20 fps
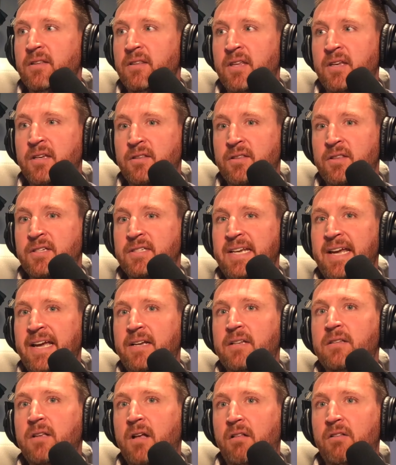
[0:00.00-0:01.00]
The
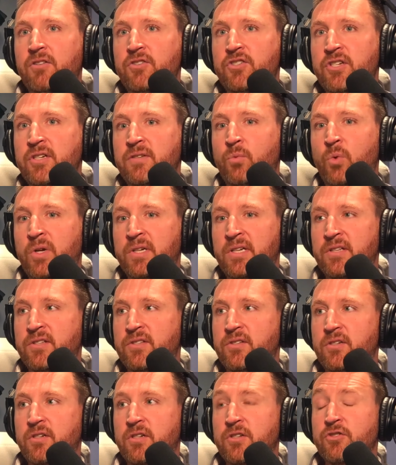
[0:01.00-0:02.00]
technology of what
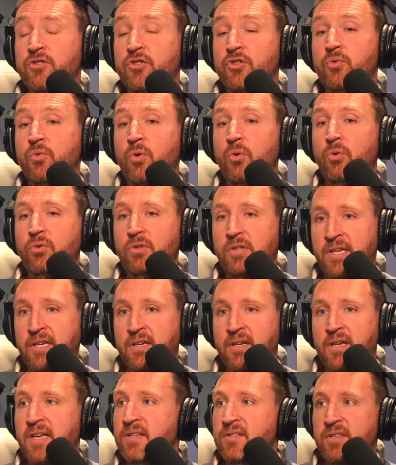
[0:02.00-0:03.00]
it's
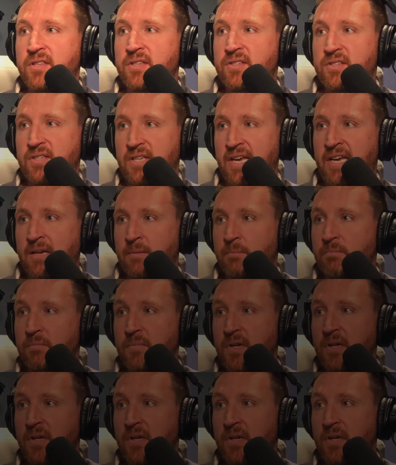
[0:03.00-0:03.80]
controlling is the same.